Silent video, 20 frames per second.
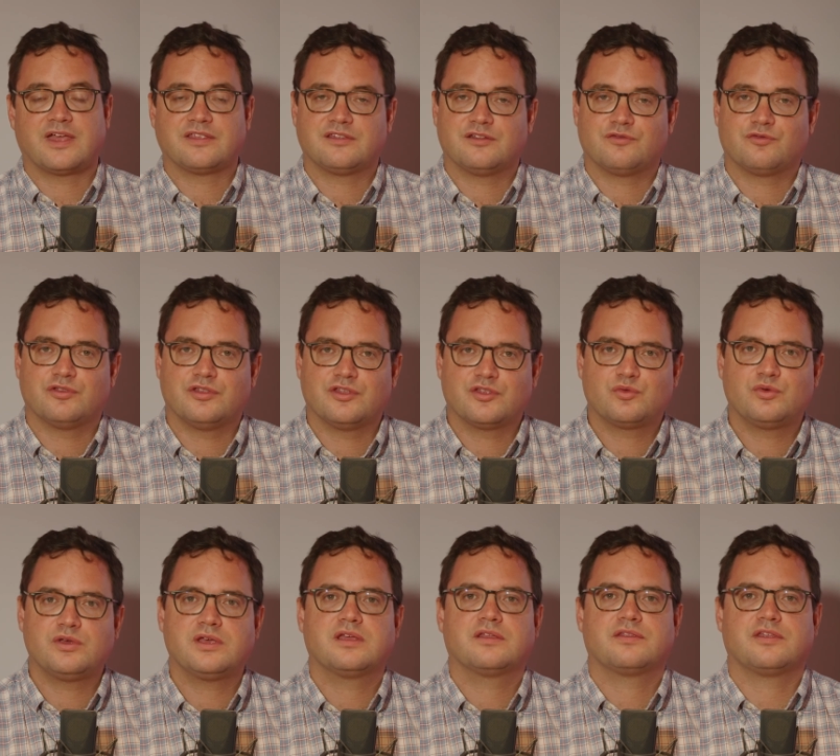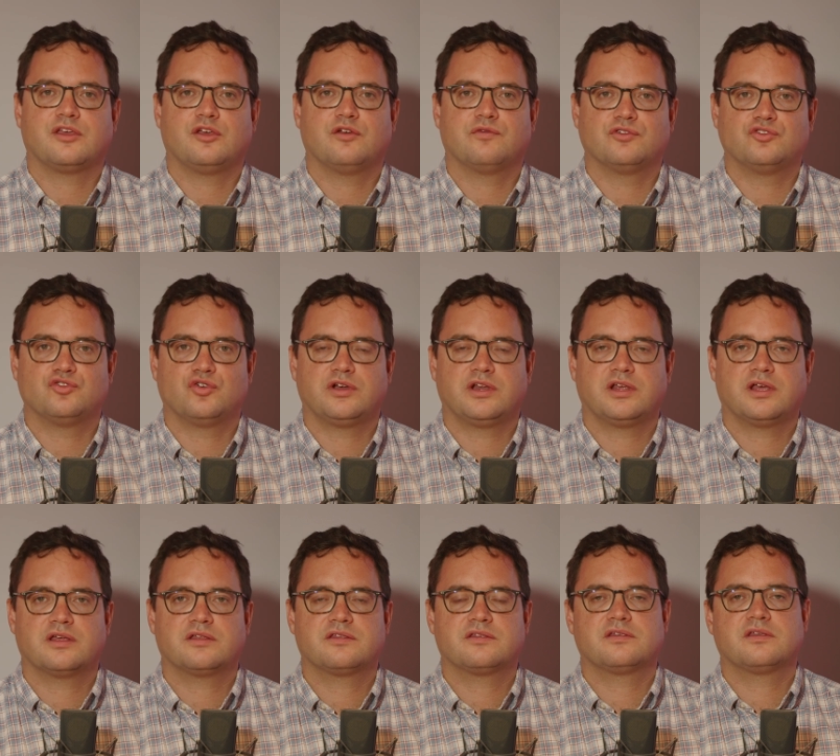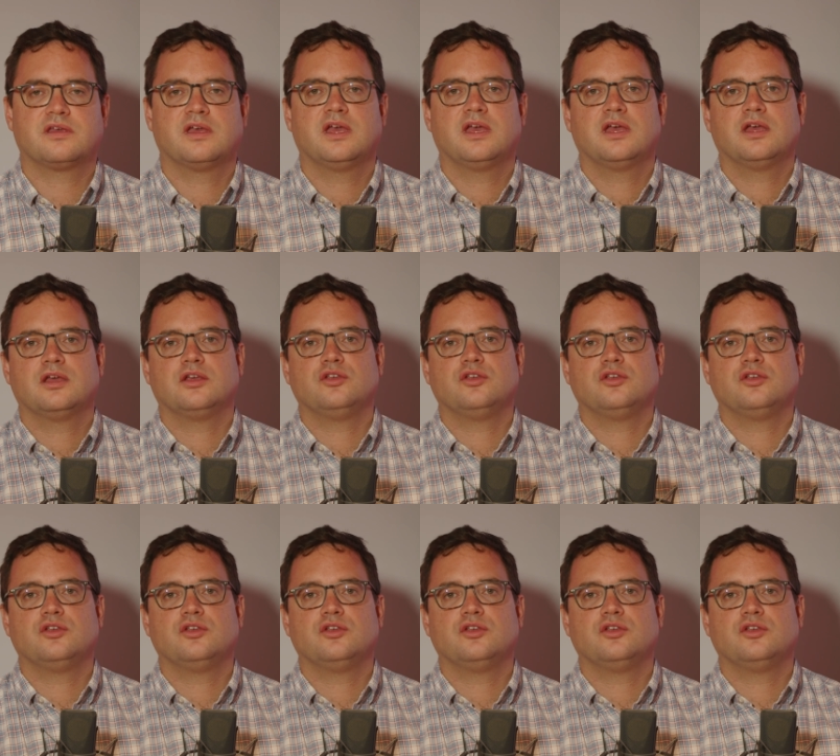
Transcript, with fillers: That's it for this week. Thank you for joining us.